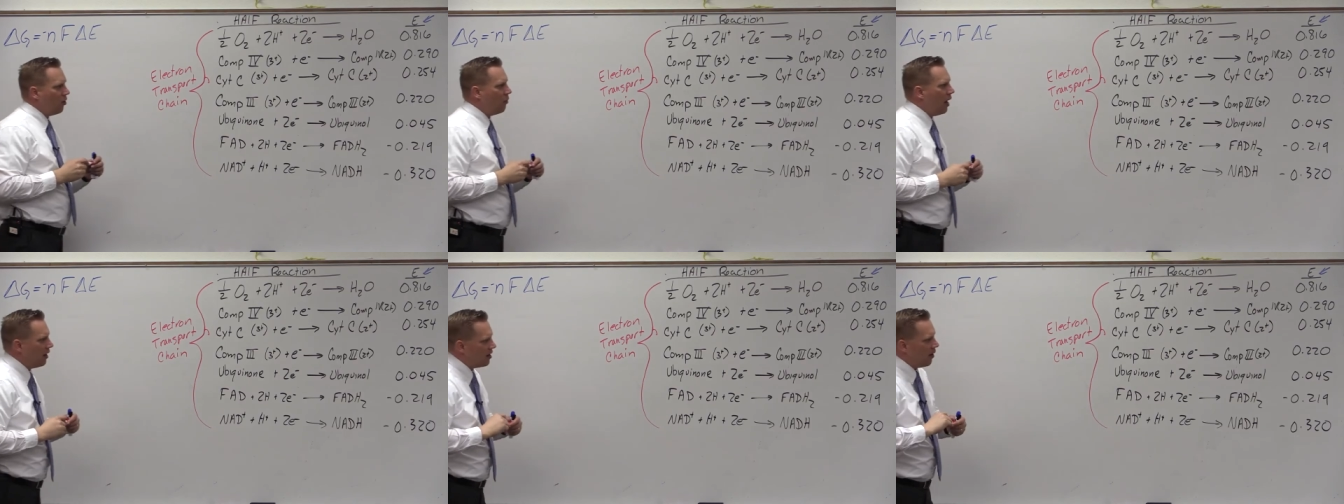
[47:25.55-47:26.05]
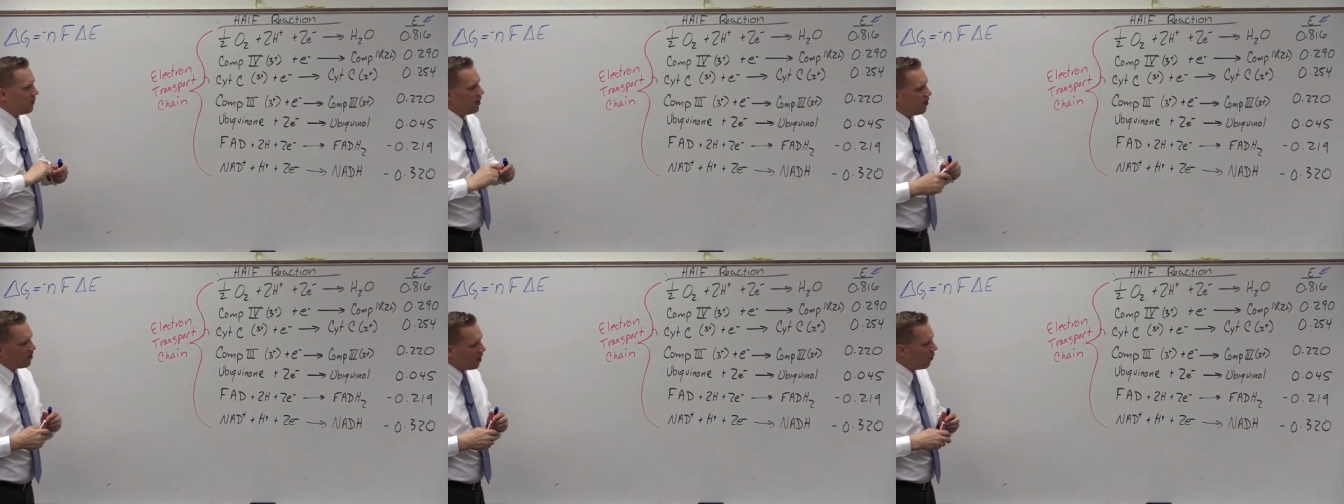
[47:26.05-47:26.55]
they're ranked up
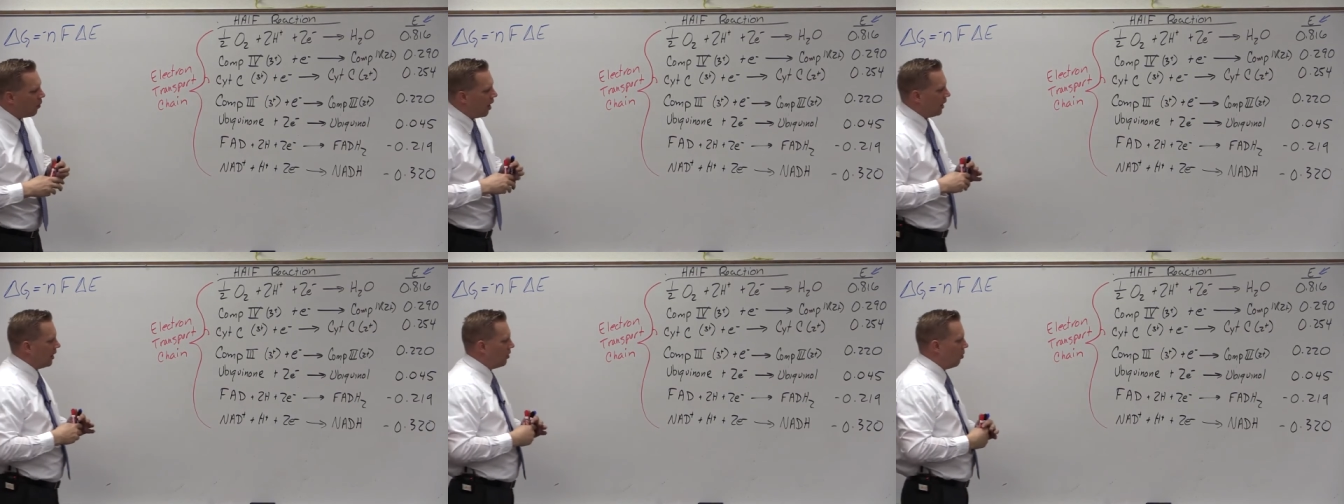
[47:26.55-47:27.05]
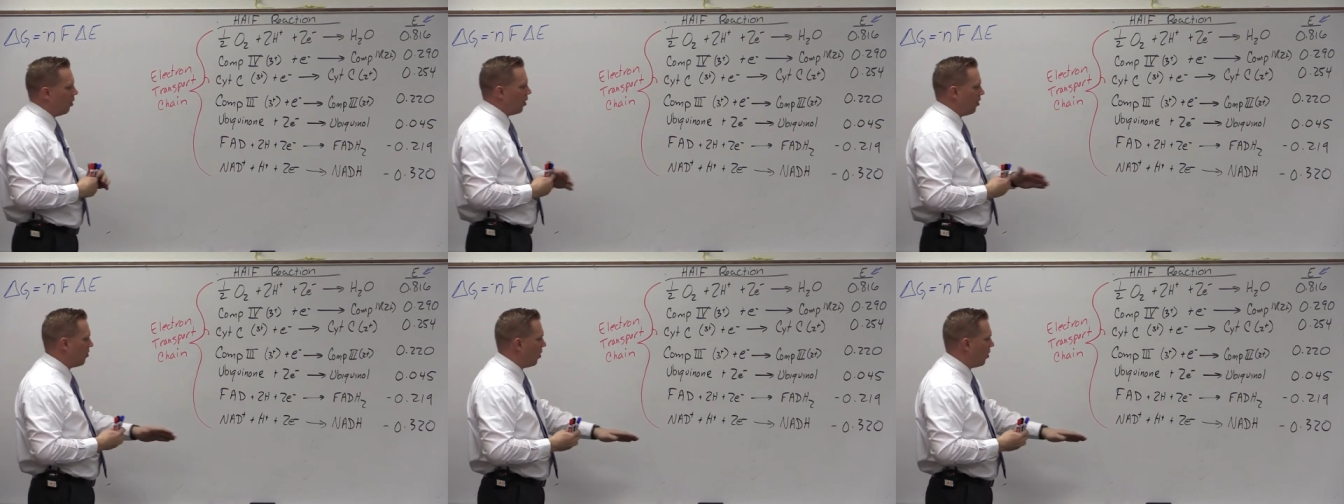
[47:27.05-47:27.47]
here somewhat in order.